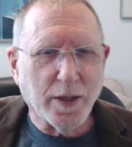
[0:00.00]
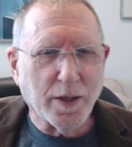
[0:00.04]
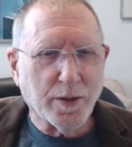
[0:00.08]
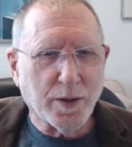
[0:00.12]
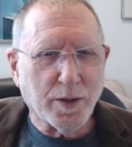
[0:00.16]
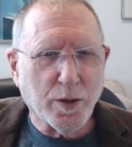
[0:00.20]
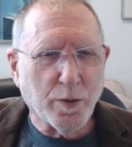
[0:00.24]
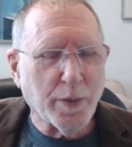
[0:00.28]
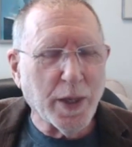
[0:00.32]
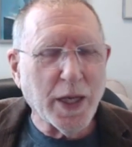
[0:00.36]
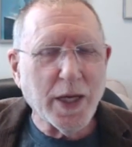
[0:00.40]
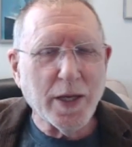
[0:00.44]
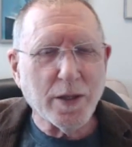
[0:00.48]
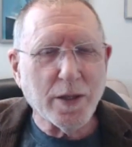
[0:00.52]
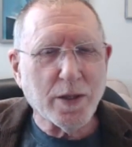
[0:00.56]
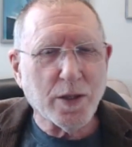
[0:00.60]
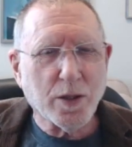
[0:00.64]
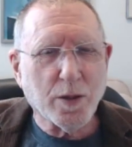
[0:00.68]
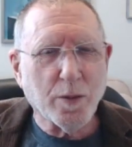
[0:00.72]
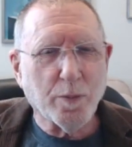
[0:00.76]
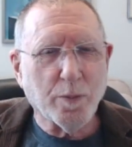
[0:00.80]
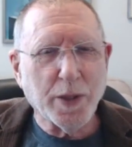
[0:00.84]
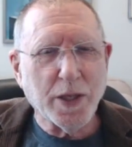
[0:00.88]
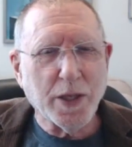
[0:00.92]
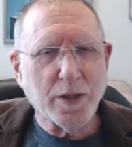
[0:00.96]
to me, it's
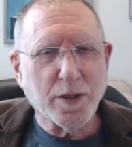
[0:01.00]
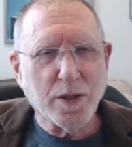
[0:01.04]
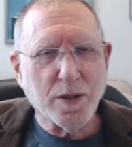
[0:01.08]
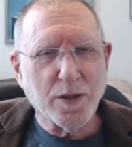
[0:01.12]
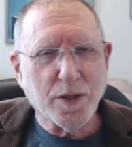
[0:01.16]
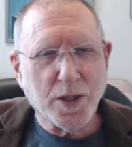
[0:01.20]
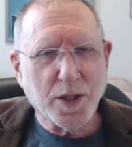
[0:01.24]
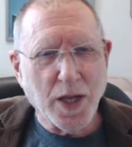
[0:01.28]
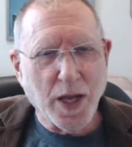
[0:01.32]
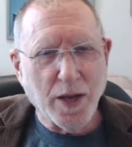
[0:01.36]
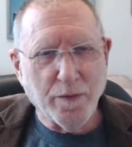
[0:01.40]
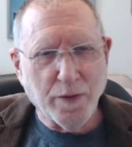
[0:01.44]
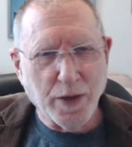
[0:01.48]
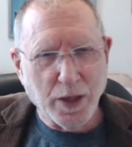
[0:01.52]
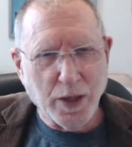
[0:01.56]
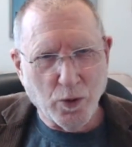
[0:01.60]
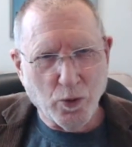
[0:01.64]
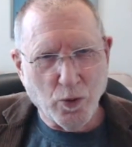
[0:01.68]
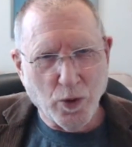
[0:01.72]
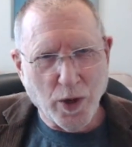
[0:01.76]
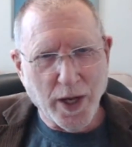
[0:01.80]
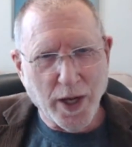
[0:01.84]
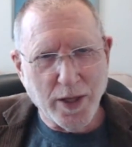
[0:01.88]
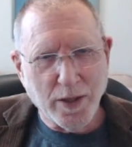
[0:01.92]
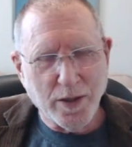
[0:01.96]
the piece's saving
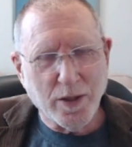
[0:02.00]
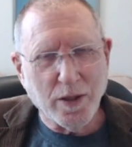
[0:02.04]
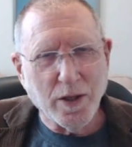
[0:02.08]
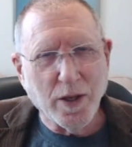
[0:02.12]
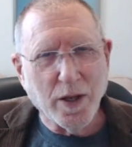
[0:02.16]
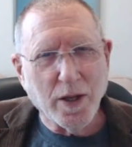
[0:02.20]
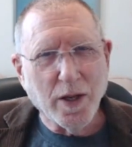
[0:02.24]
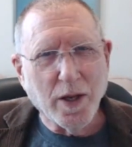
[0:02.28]
grace.